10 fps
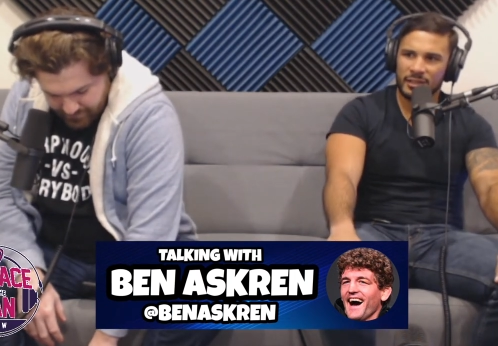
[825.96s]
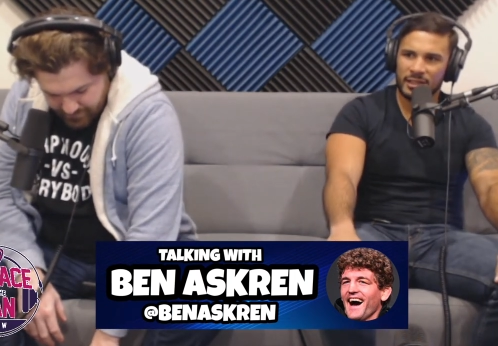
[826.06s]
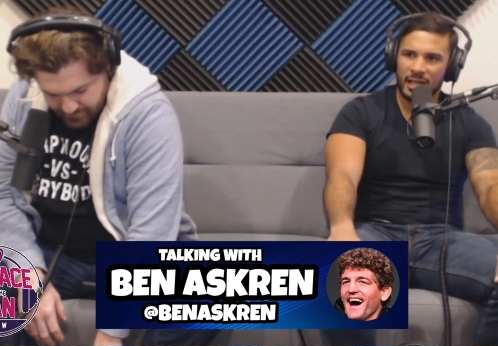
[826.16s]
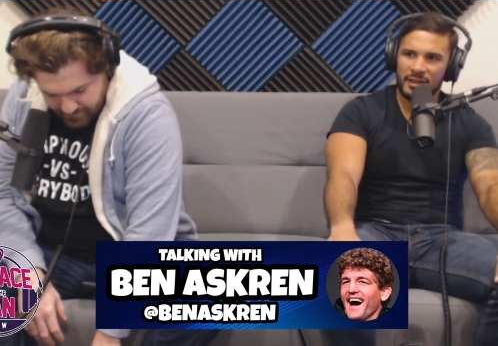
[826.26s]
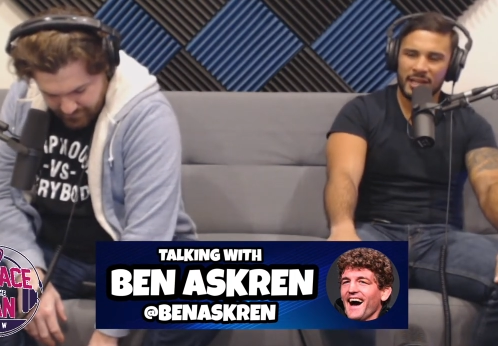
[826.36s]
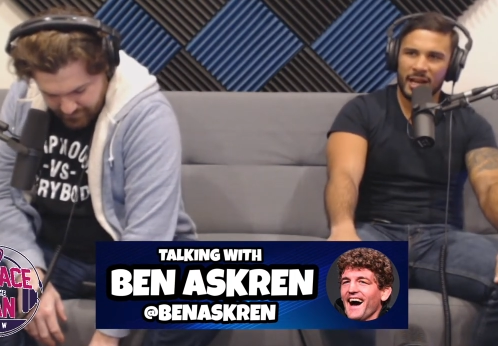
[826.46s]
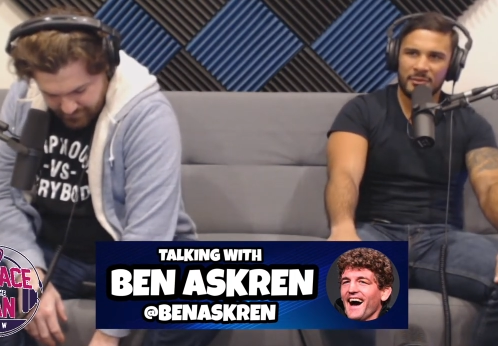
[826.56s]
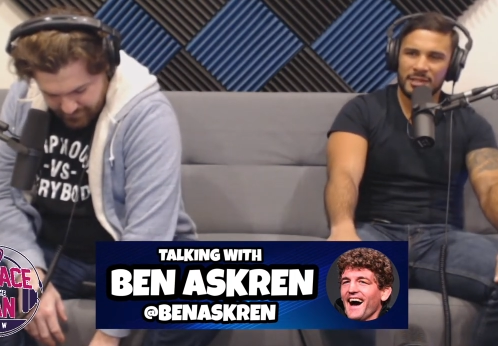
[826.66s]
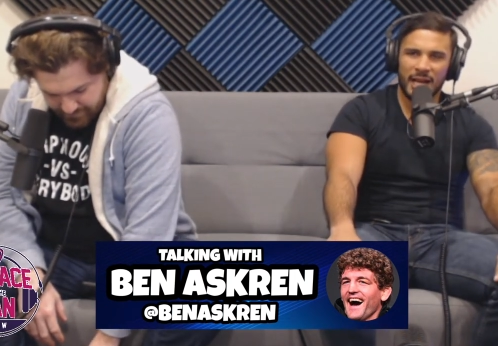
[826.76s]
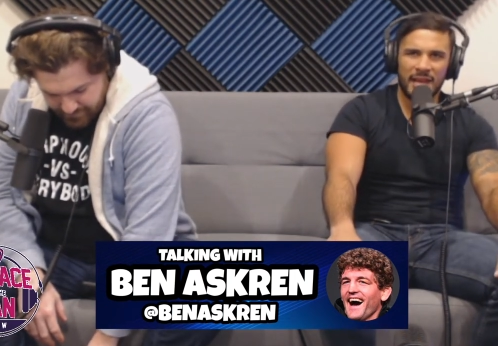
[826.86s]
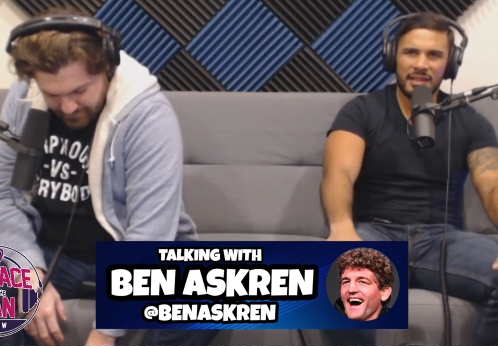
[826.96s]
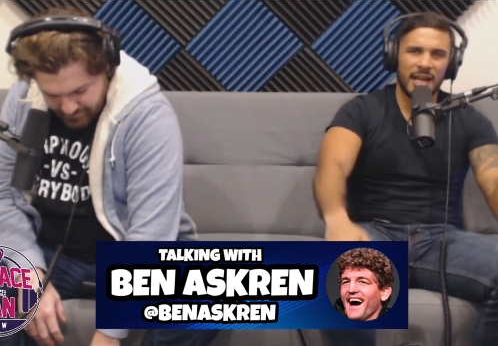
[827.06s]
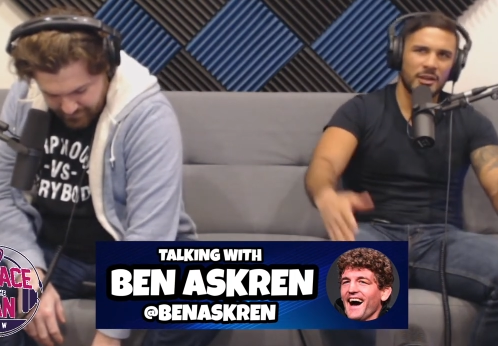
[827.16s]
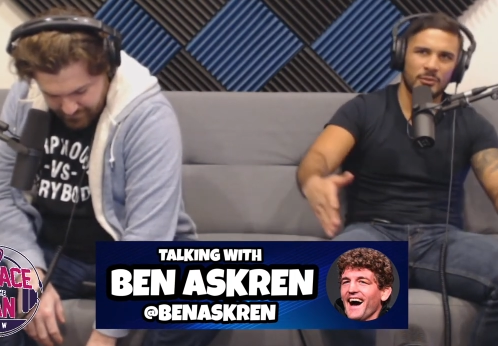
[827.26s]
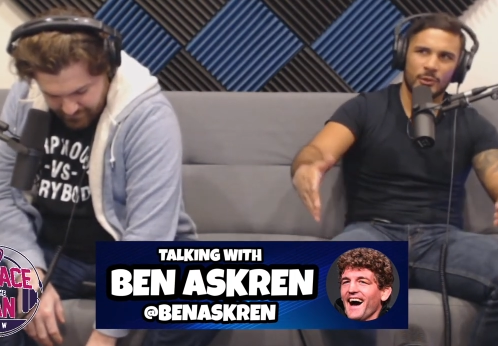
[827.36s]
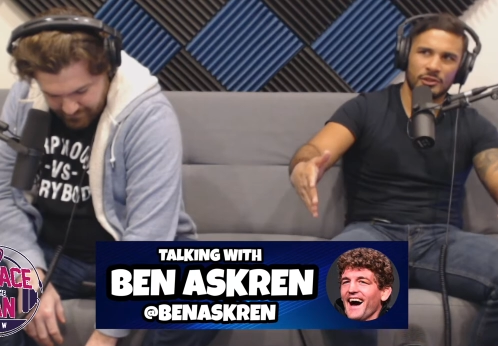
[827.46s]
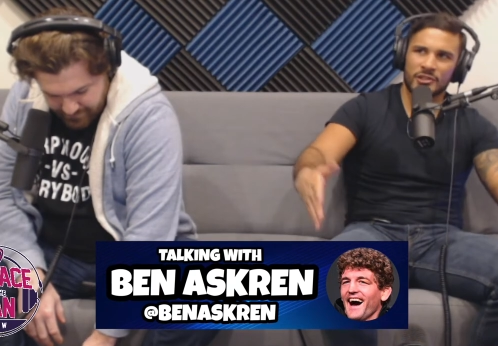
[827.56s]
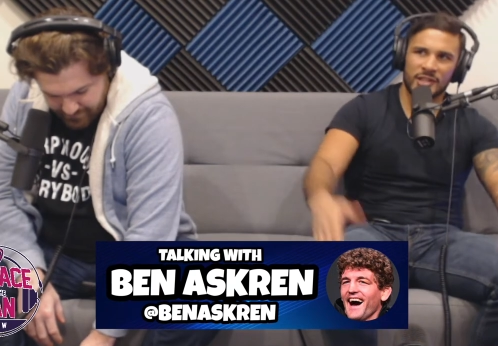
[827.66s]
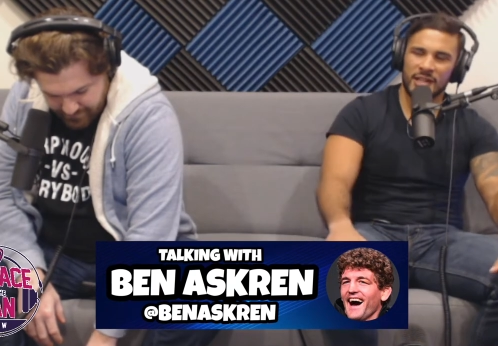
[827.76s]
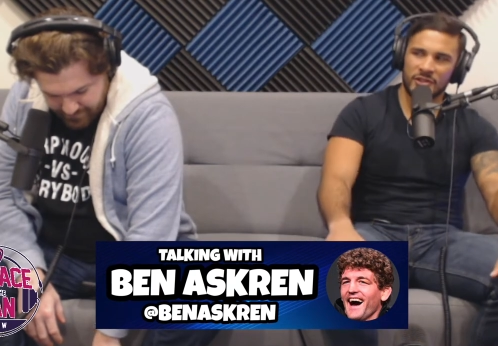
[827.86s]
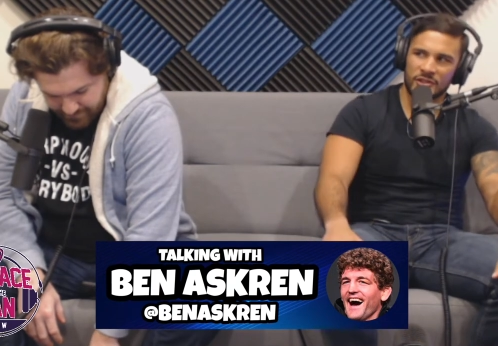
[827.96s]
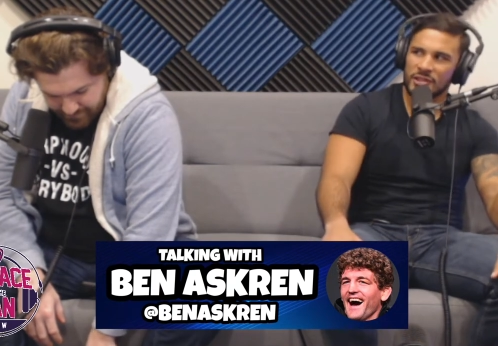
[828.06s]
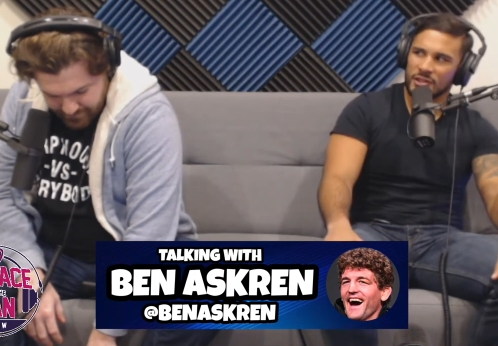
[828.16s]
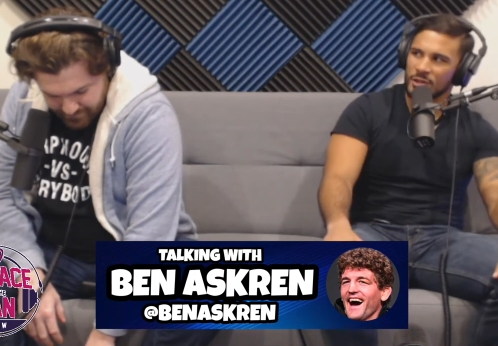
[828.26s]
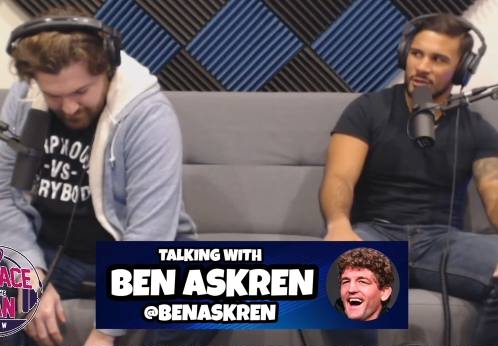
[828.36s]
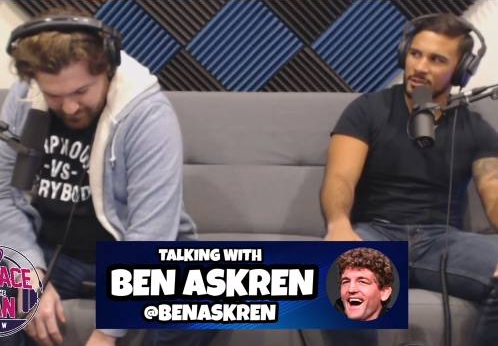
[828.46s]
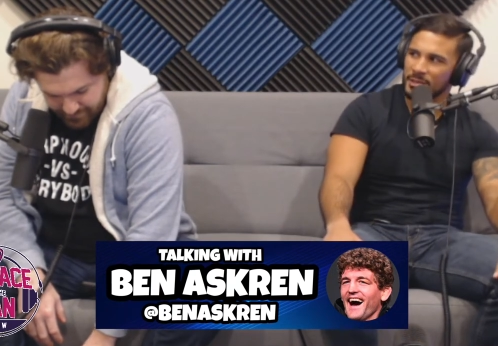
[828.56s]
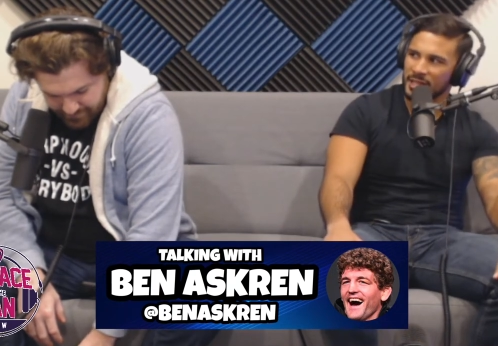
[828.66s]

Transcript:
Speaker 1: because I think I was like, I think I know more jiu- than jujitsu or something like